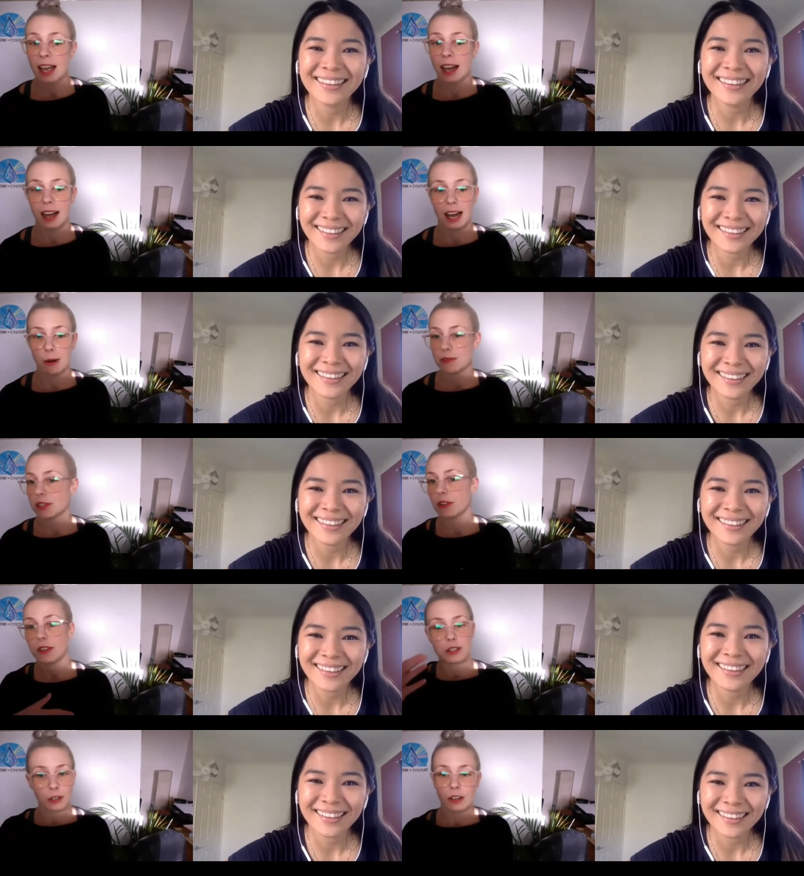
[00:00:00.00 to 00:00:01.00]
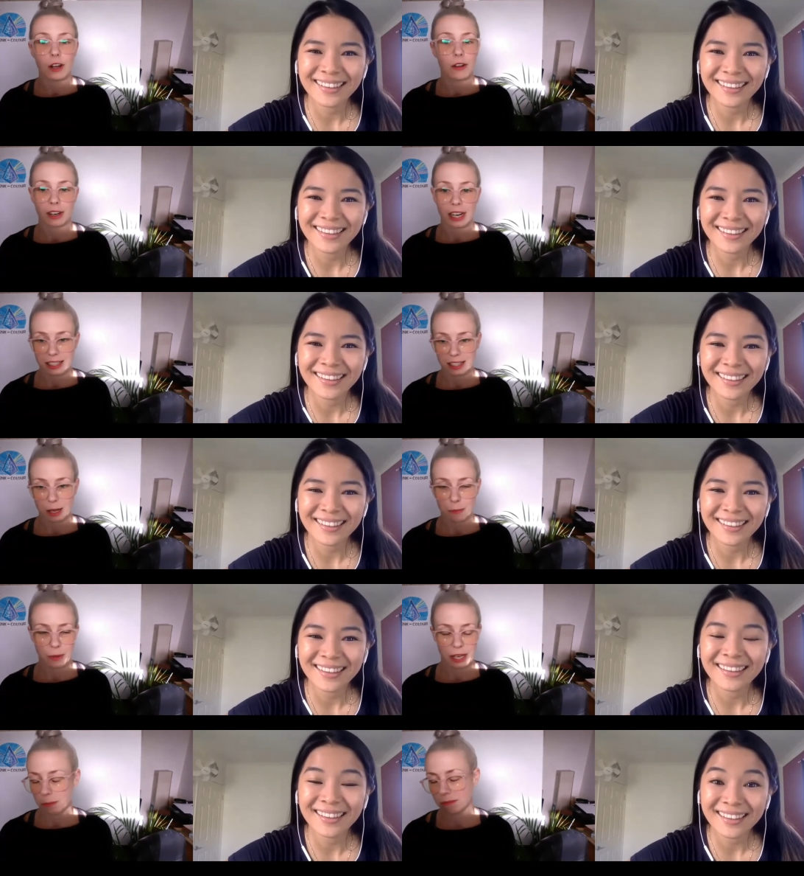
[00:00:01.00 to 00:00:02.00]
Speaker 1: Um, so the turnover ended up
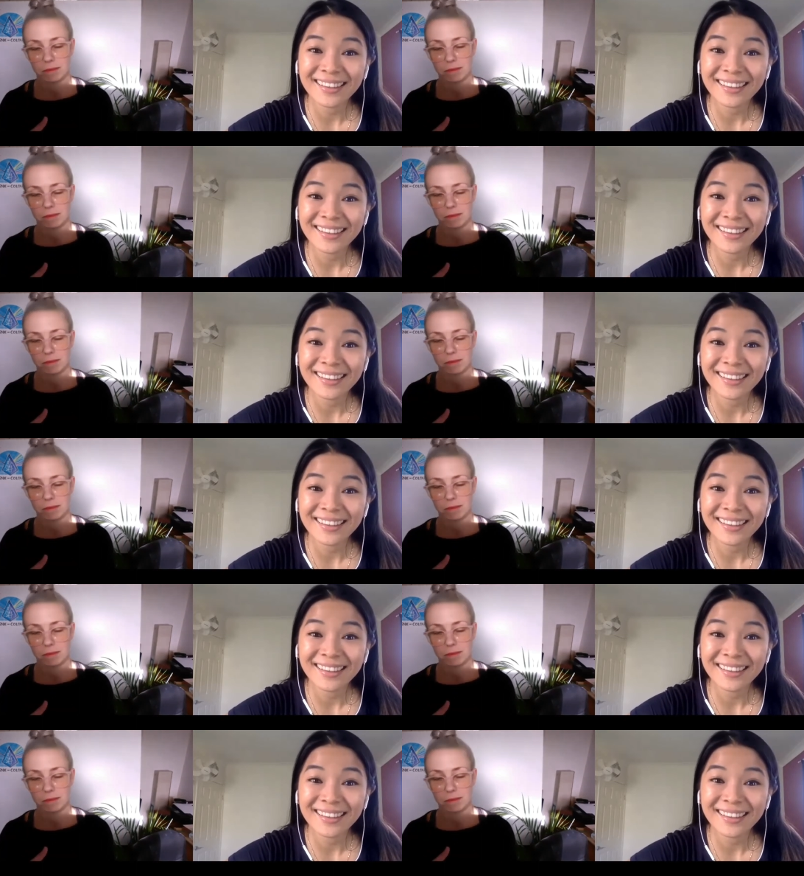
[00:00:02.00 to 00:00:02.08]
being